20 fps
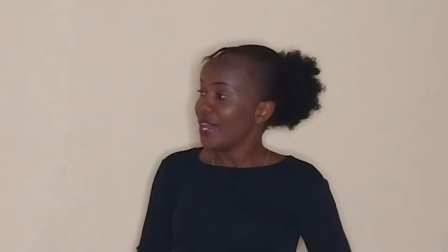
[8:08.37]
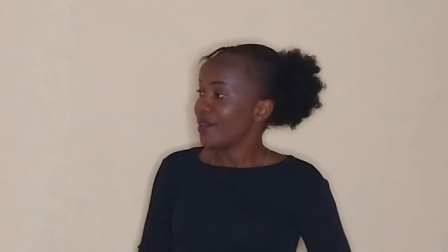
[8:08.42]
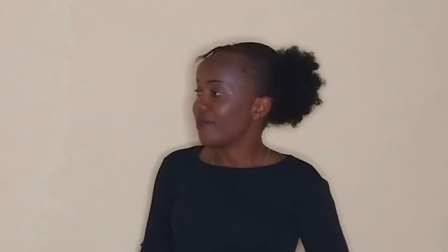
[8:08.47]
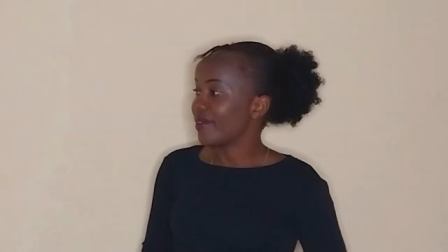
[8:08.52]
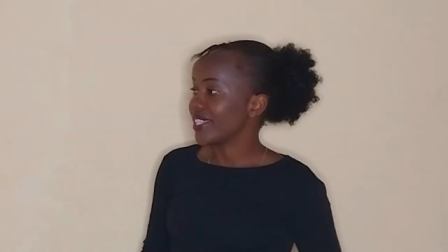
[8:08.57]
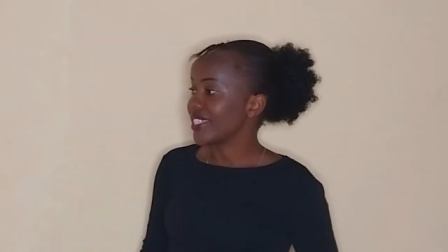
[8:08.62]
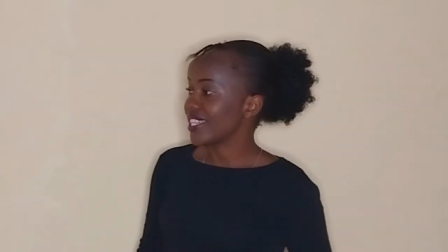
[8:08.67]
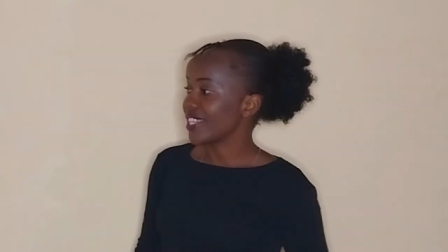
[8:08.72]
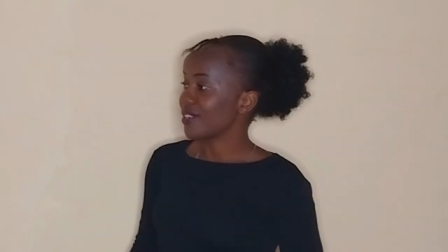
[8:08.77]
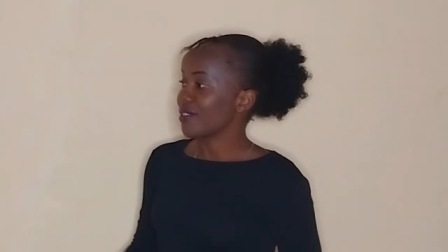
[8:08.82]

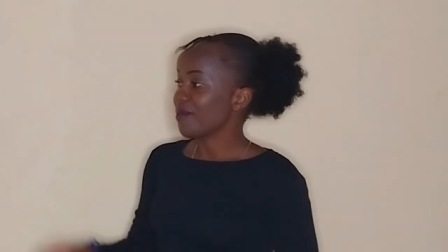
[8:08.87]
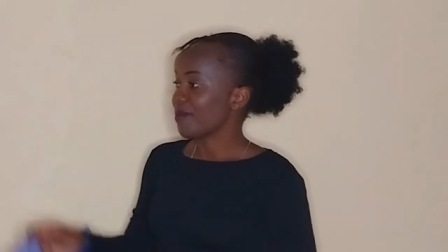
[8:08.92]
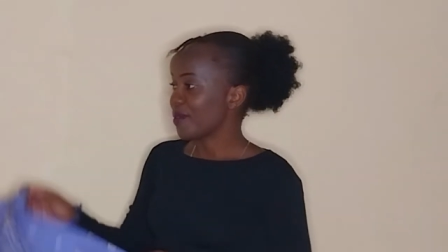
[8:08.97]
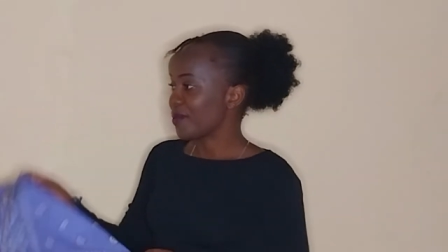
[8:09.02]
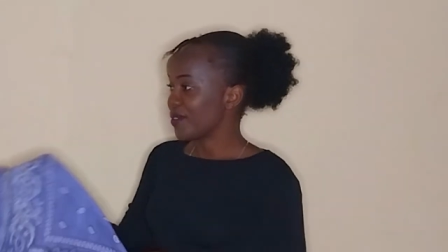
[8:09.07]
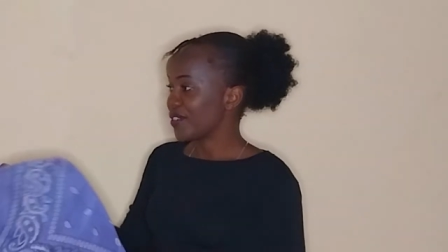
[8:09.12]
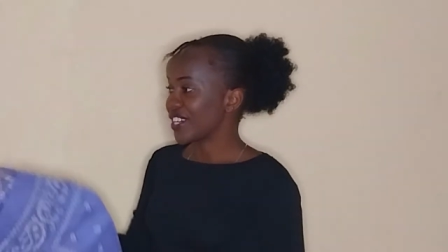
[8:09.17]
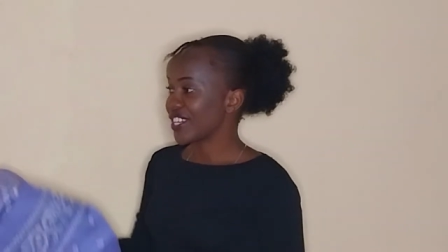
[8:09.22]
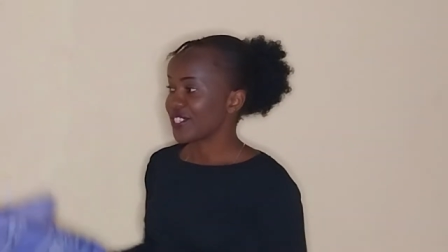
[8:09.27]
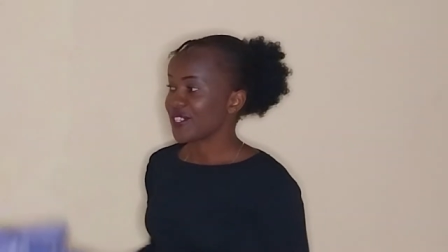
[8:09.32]
But anyway, my
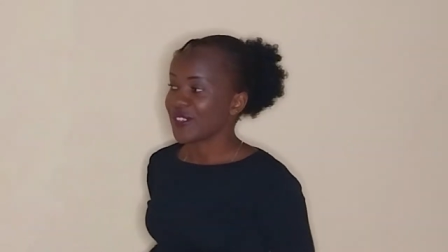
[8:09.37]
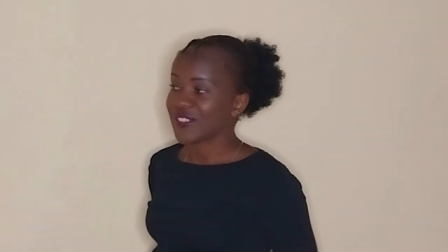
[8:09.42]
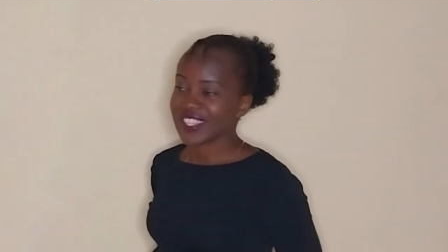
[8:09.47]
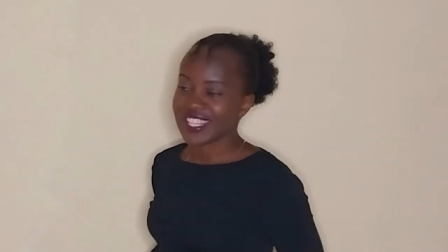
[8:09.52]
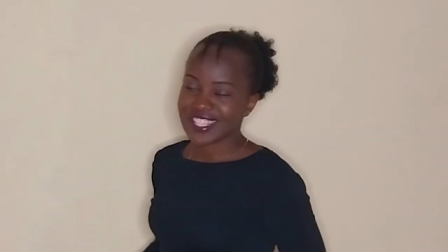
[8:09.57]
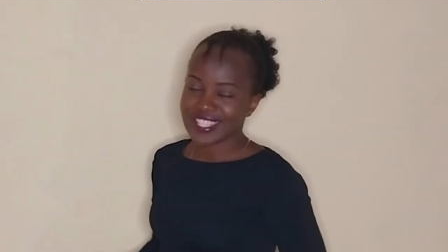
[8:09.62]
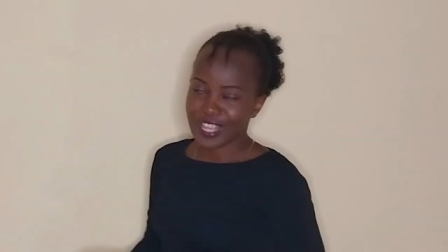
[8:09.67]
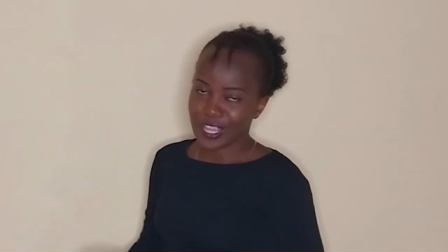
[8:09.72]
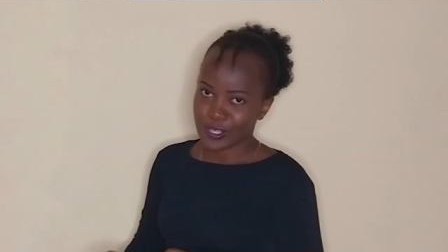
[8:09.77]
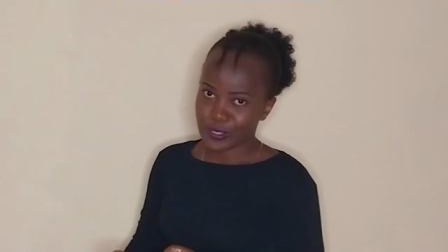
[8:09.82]
mirror is on
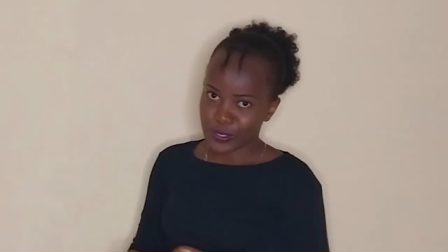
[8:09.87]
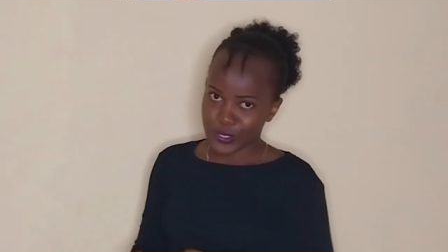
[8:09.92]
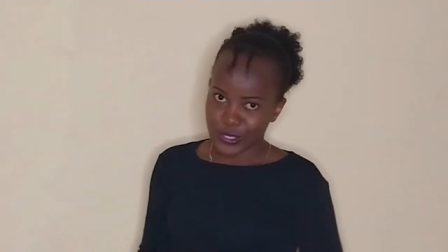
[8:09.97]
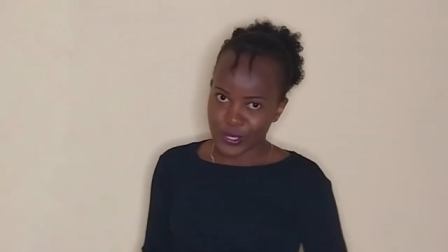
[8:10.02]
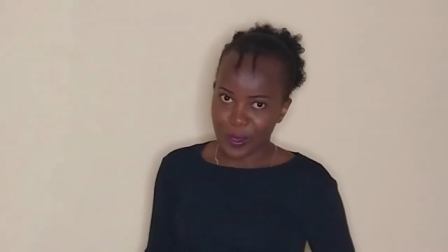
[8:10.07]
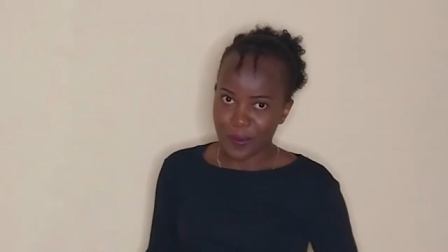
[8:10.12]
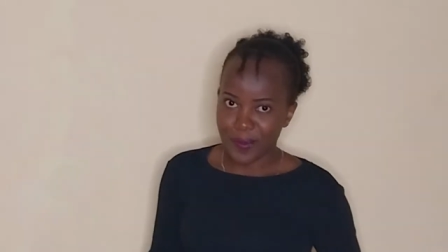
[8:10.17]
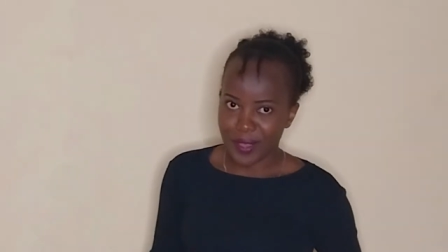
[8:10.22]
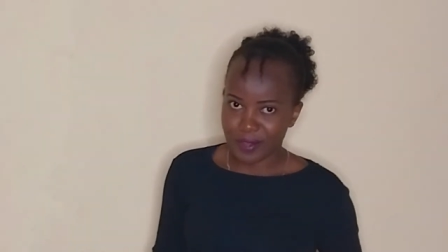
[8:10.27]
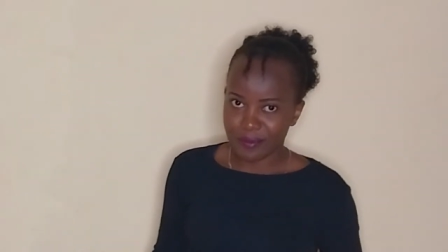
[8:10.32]
this side, so
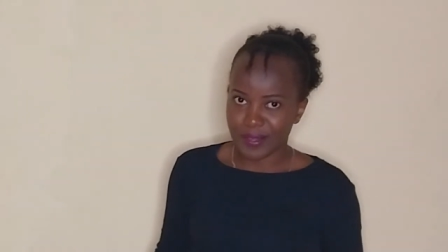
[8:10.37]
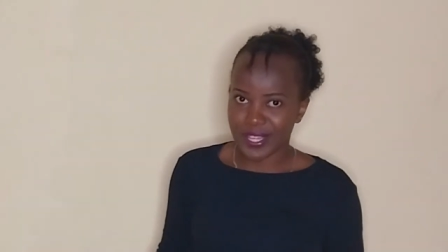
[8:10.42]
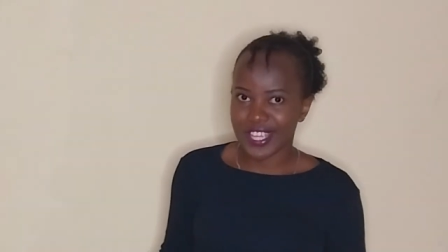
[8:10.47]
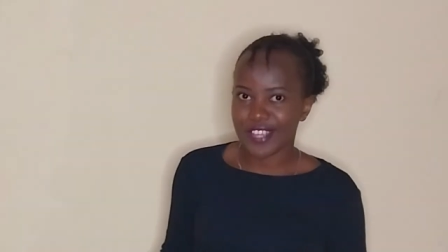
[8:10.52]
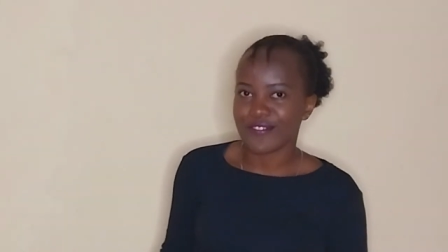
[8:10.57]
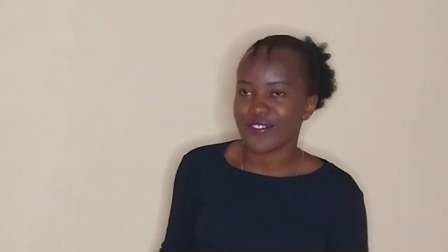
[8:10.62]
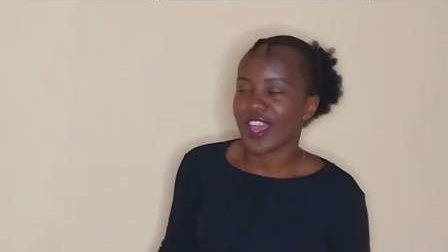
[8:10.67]
don't mind me